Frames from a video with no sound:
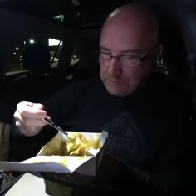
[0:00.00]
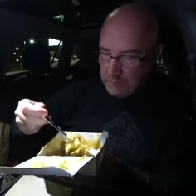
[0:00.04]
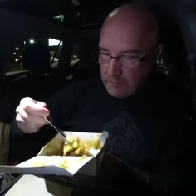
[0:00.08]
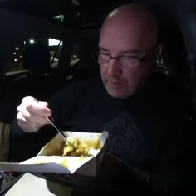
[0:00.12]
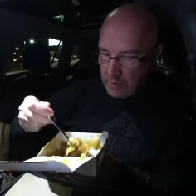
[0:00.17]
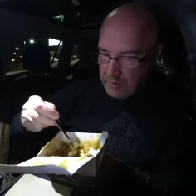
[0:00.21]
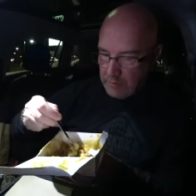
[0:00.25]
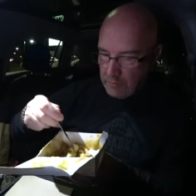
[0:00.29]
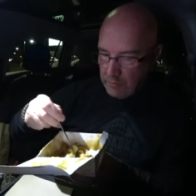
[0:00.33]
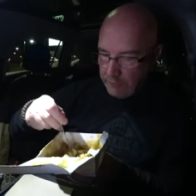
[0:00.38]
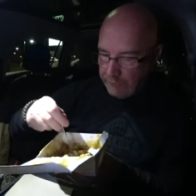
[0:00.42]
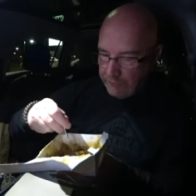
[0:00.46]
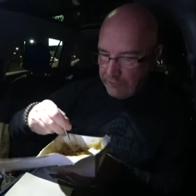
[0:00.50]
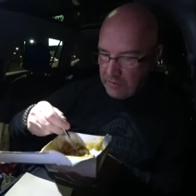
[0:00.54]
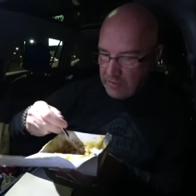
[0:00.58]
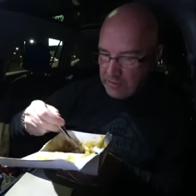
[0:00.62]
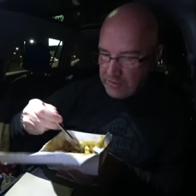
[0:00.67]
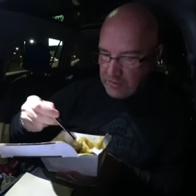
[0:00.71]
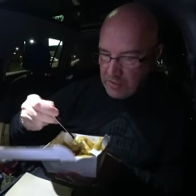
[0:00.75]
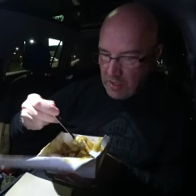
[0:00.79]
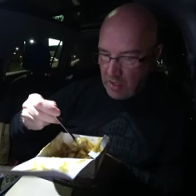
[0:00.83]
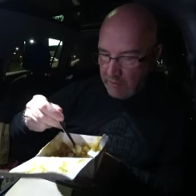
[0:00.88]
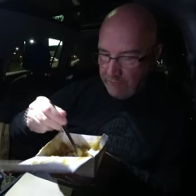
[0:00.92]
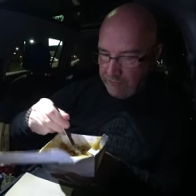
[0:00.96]
And then we'll
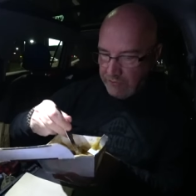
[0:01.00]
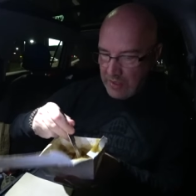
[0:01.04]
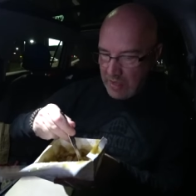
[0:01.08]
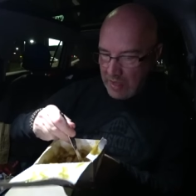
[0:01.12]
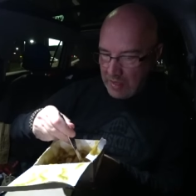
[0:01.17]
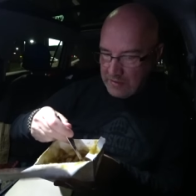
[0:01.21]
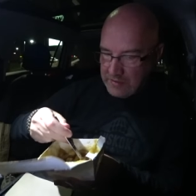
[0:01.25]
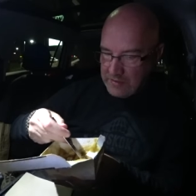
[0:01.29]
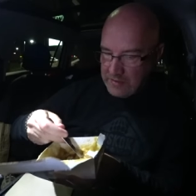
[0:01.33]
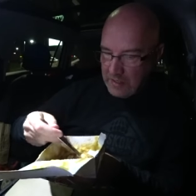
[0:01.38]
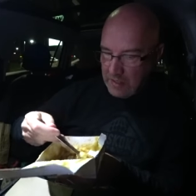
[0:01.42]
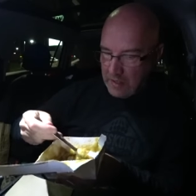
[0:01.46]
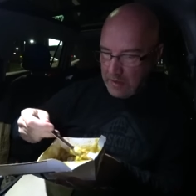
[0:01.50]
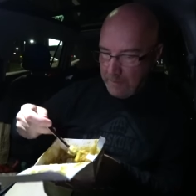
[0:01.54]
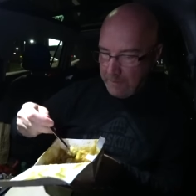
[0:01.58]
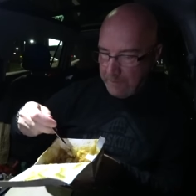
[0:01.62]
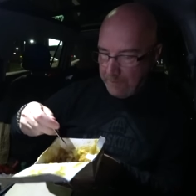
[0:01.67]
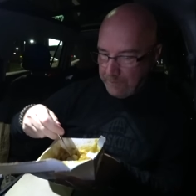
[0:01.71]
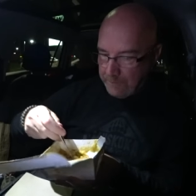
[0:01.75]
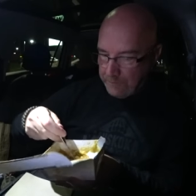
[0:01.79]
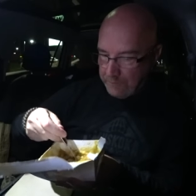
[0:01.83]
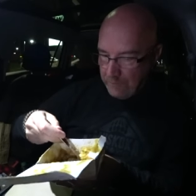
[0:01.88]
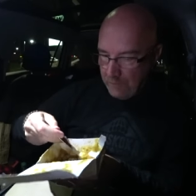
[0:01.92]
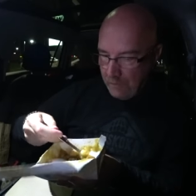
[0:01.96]
finish off that uh,
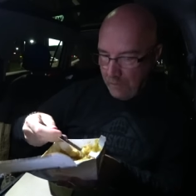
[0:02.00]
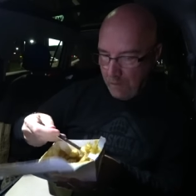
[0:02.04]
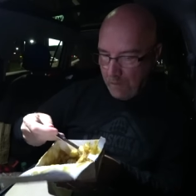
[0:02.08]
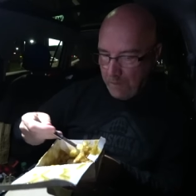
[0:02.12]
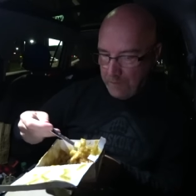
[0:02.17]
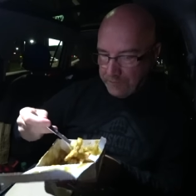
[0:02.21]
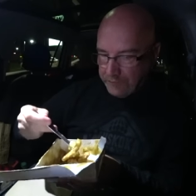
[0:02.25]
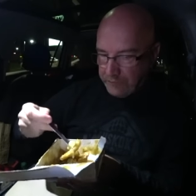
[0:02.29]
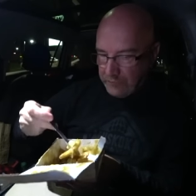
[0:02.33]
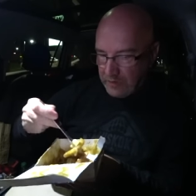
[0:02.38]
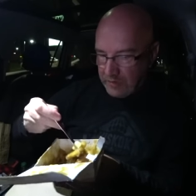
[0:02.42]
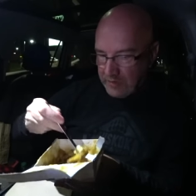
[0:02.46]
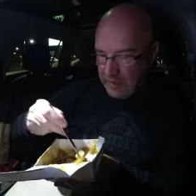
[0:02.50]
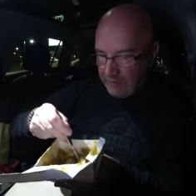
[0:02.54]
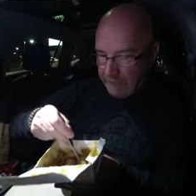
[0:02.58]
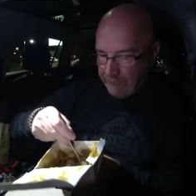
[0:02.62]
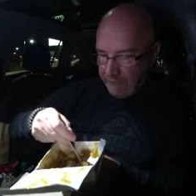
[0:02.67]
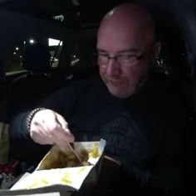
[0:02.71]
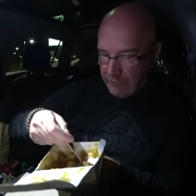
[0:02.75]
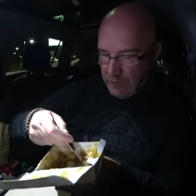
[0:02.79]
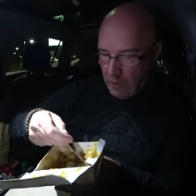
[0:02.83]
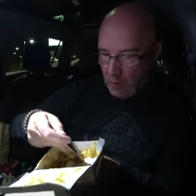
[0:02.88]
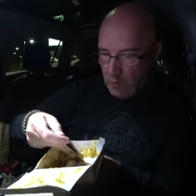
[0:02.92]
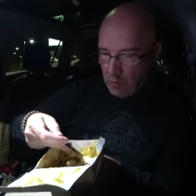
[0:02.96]
that
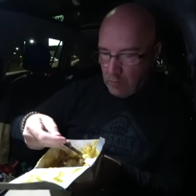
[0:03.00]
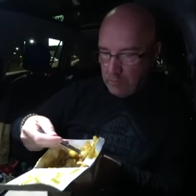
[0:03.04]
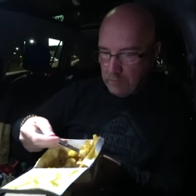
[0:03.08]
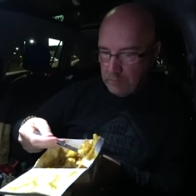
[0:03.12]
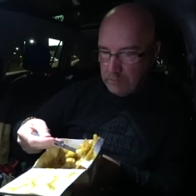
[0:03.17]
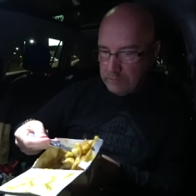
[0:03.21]
float.